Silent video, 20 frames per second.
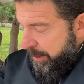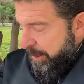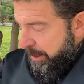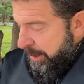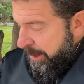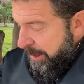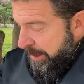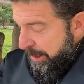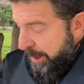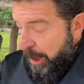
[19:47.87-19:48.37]

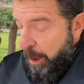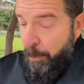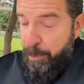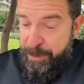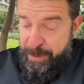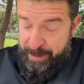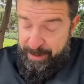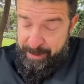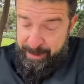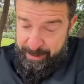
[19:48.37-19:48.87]
It
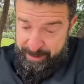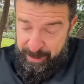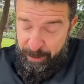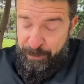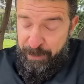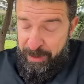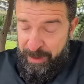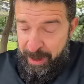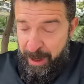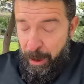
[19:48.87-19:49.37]

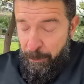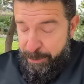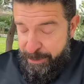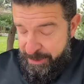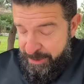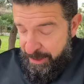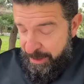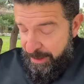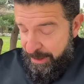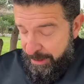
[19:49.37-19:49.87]
definitely
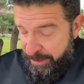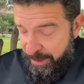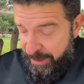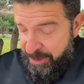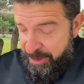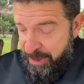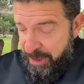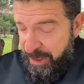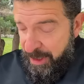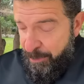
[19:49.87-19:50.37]
helps
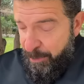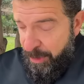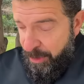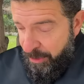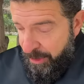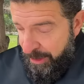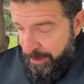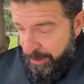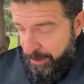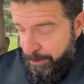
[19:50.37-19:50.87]
Zelensky in
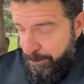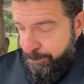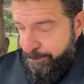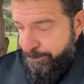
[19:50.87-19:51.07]
Munich.